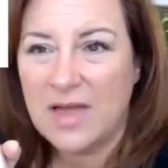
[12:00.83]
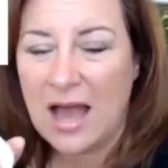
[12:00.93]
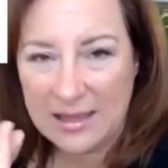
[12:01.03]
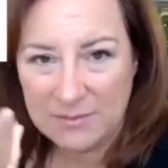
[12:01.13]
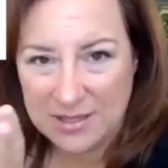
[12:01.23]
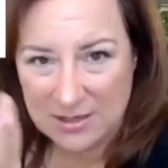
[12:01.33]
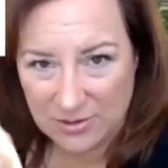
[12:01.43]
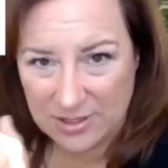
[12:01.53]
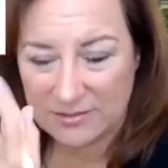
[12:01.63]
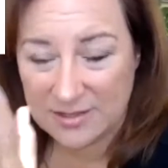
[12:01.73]
I am
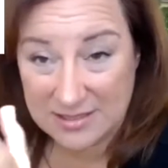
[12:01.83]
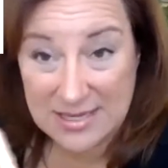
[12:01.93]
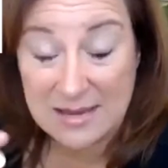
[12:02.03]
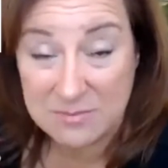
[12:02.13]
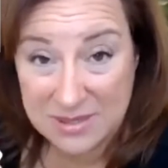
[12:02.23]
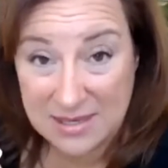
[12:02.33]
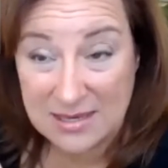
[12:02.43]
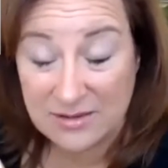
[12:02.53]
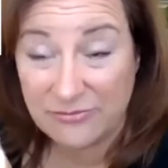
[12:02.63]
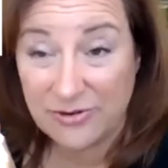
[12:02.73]
hearing the same
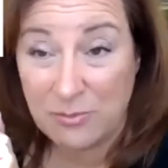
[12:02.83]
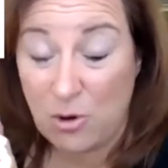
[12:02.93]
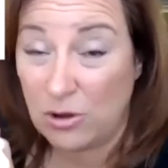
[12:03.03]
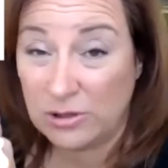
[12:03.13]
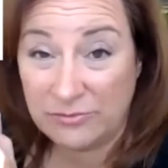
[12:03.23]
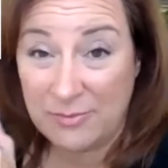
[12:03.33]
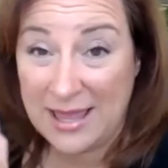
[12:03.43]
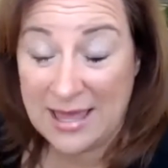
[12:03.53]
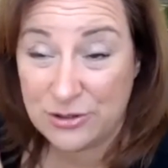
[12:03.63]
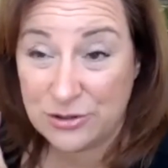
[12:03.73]
thing from all of my
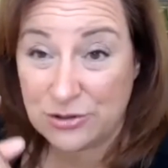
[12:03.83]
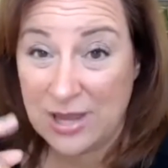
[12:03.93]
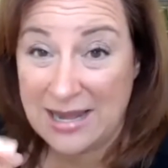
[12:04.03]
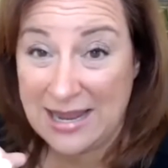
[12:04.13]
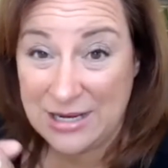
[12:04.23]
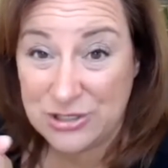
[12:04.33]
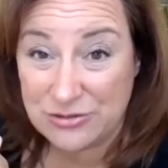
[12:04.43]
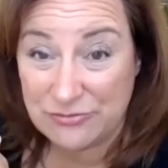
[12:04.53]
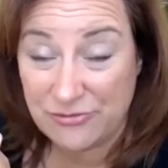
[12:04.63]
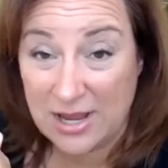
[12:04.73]
editor and
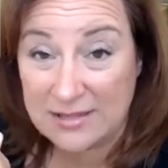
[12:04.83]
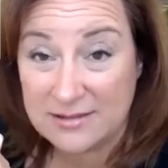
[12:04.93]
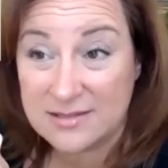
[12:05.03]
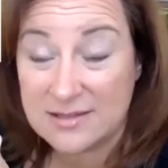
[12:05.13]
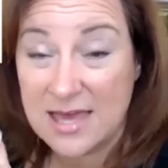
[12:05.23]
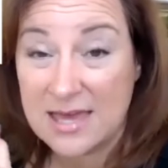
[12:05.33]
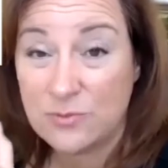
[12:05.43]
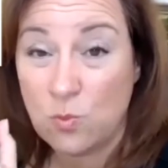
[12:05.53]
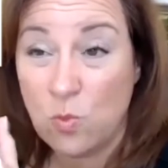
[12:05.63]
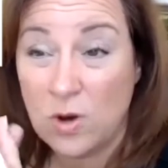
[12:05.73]
agent friends, that
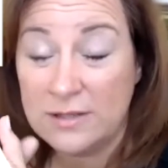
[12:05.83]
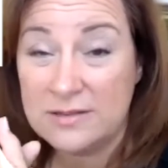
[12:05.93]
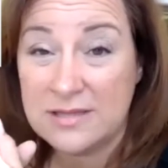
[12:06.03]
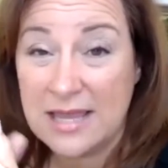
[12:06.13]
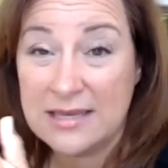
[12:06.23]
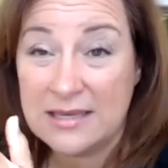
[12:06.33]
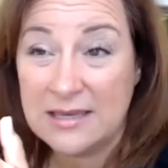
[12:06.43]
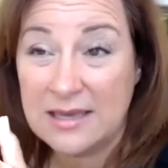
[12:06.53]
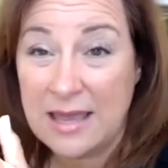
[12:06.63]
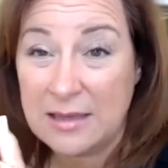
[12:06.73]
once a
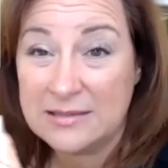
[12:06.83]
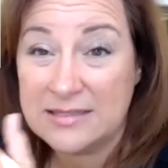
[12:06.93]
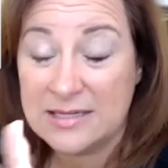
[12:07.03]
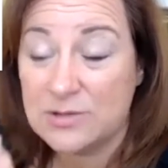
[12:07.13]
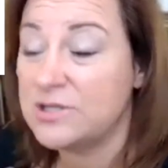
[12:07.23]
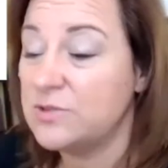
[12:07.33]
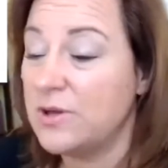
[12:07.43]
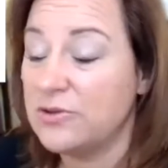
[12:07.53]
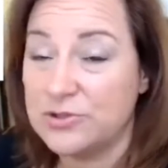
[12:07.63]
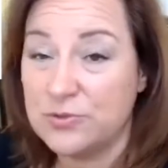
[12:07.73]
series,
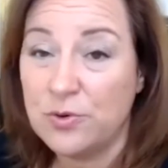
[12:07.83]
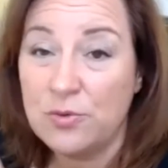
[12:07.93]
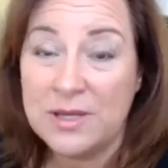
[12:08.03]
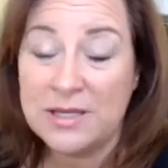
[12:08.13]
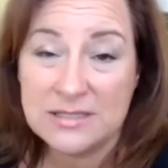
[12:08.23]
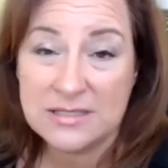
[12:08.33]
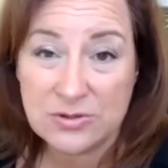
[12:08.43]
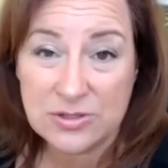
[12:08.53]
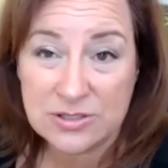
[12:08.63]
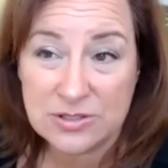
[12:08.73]
whether it's a romance
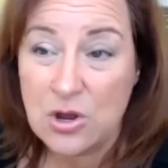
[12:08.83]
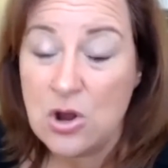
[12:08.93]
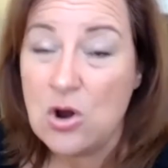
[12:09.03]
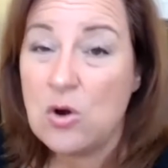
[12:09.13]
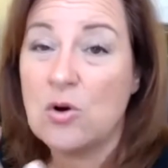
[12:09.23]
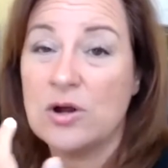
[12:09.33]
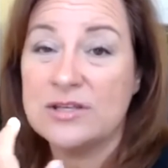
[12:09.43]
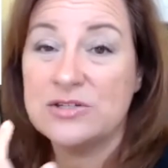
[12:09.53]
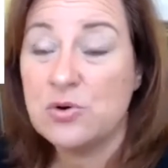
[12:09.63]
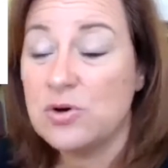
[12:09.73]
series or a
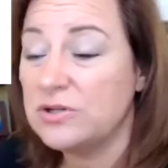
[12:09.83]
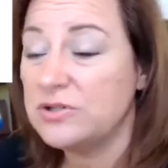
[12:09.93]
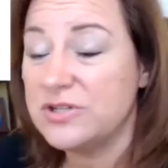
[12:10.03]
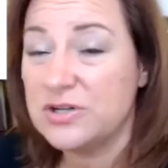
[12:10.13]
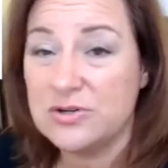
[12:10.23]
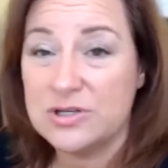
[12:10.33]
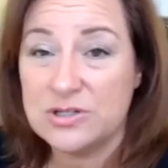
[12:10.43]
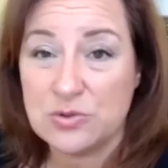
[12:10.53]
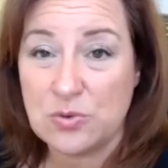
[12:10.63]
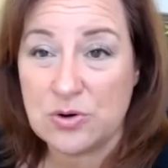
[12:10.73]
historical
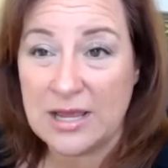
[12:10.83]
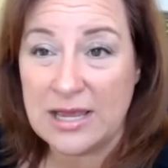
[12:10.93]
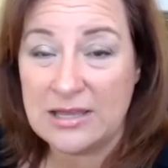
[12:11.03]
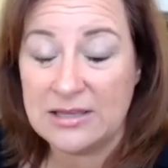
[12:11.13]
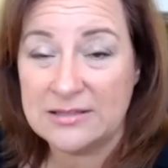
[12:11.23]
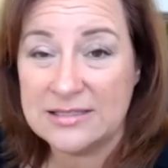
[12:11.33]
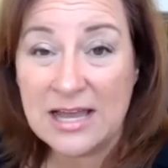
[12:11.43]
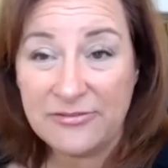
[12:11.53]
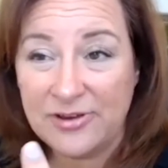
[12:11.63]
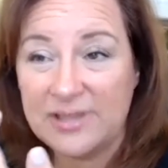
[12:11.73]
series or a
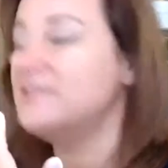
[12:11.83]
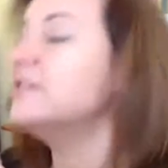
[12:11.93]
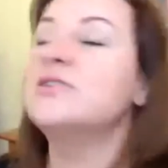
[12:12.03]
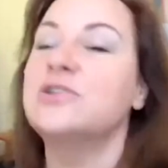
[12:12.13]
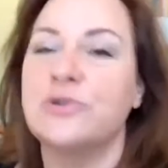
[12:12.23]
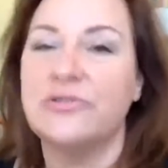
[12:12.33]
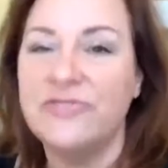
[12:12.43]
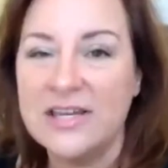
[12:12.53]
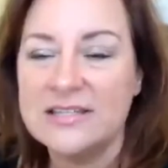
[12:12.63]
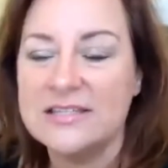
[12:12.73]
sci-fi series or a
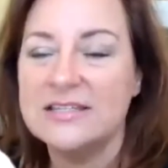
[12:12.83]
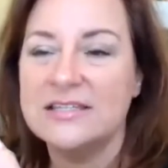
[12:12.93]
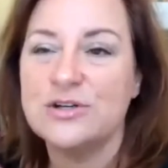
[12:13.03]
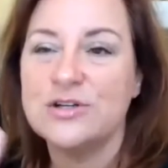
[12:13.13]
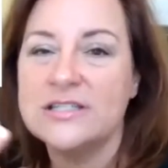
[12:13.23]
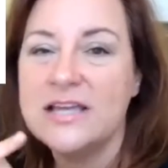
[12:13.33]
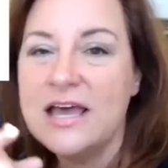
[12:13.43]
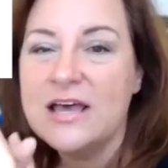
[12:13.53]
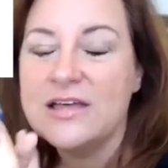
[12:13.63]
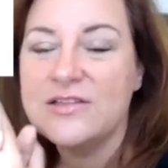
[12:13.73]
fantasy series,
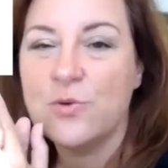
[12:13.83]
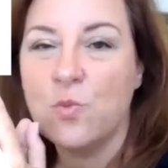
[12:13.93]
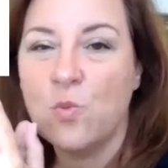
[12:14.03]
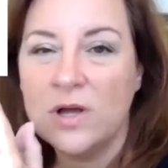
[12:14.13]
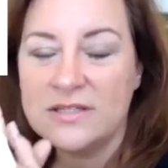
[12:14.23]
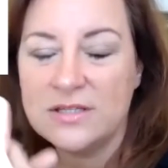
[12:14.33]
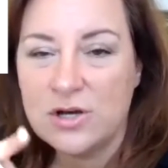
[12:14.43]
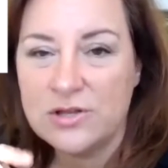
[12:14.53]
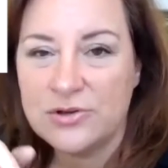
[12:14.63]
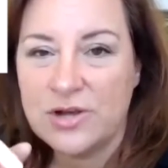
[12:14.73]
that once an
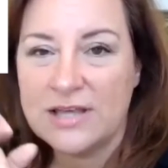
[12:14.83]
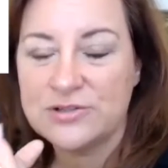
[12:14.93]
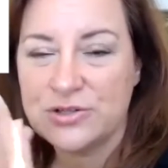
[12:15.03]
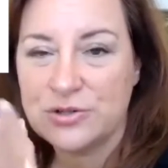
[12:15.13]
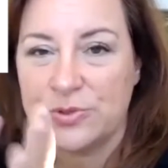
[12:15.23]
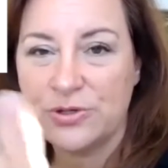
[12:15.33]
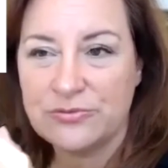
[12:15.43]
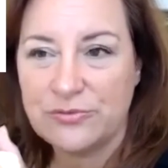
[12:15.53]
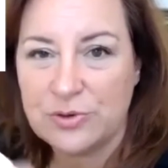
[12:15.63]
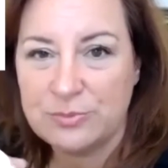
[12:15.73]
author has 3 or
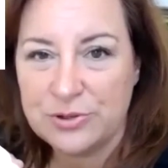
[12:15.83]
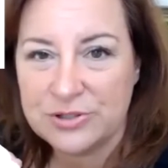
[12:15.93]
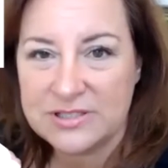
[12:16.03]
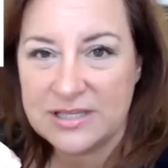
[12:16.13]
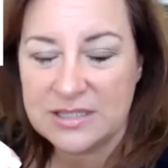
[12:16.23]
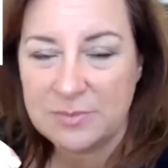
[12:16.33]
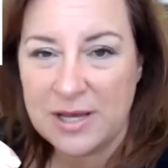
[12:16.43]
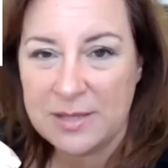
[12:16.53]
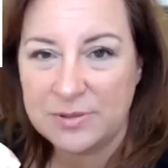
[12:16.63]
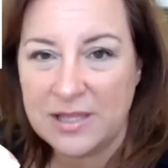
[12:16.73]
4 books in the
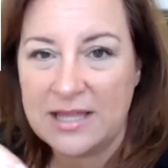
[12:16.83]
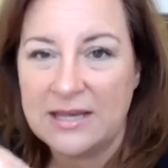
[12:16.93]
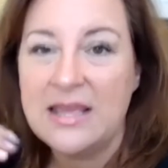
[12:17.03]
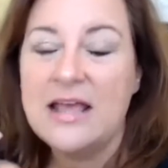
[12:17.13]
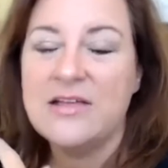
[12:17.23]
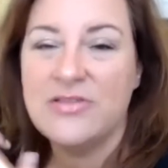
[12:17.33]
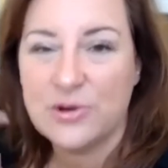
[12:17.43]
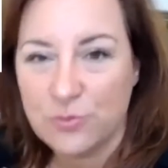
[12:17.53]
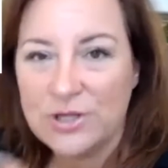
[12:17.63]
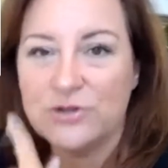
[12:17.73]
pipeline,
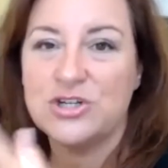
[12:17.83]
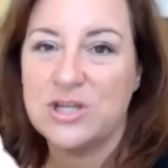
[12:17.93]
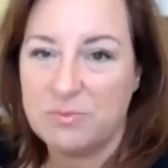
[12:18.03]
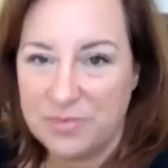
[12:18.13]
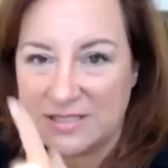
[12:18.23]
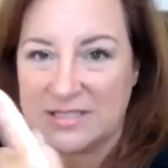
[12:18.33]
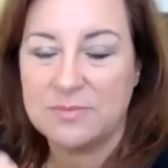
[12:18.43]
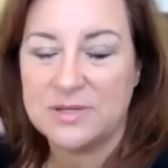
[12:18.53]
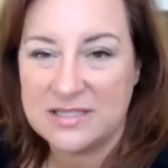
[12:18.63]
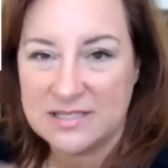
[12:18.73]
their readership picks
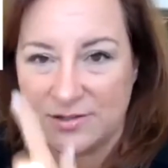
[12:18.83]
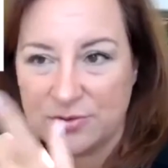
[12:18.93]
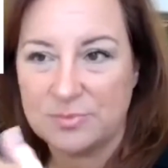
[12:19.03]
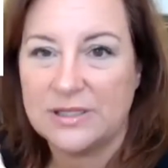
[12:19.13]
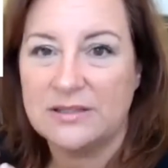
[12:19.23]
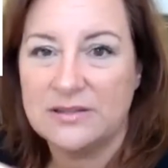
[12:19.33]
up considerably.